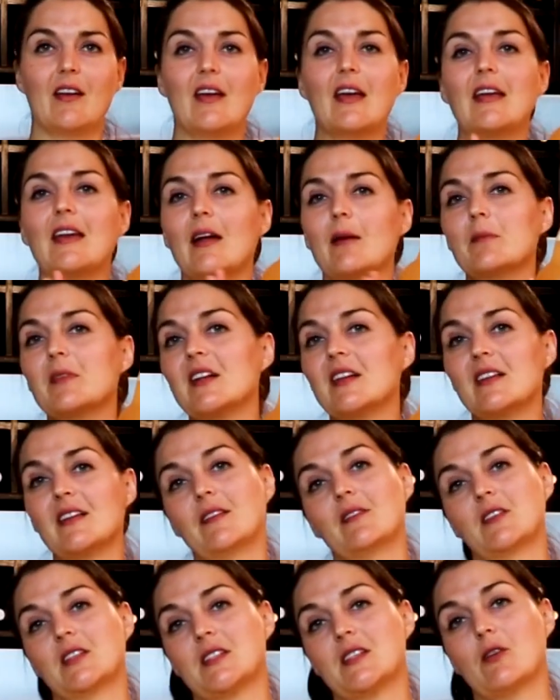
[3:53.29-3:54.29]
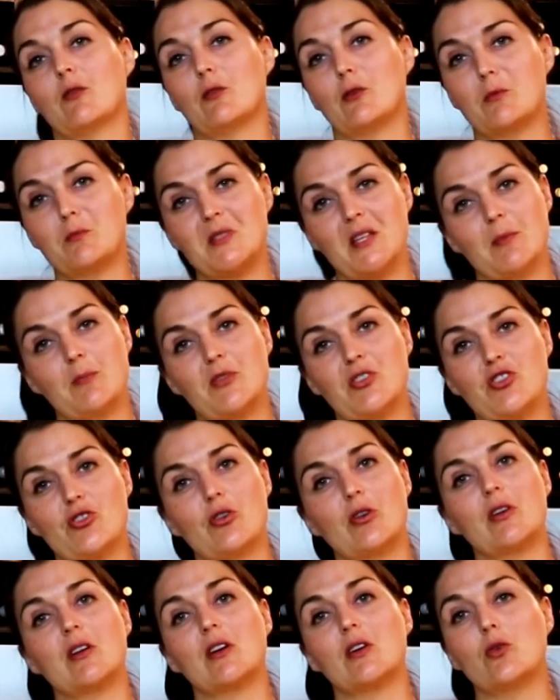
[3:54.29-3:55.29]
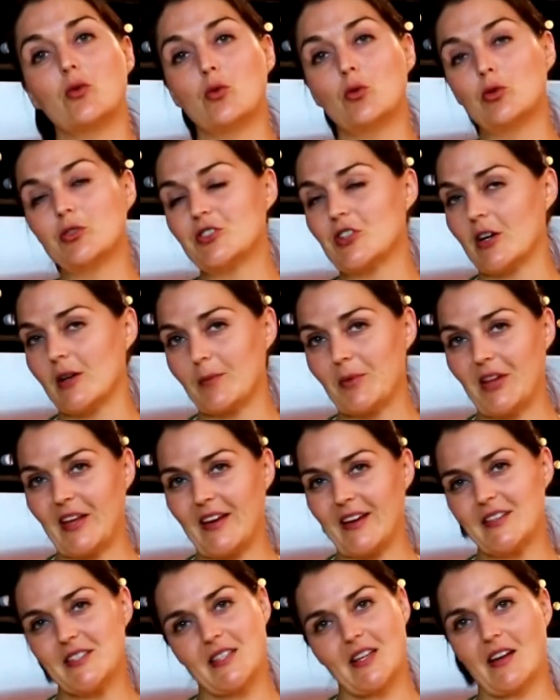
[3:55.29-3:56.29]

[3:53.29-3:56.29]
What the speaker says: and I'm going to leave this at room temperature in a cool, dark place.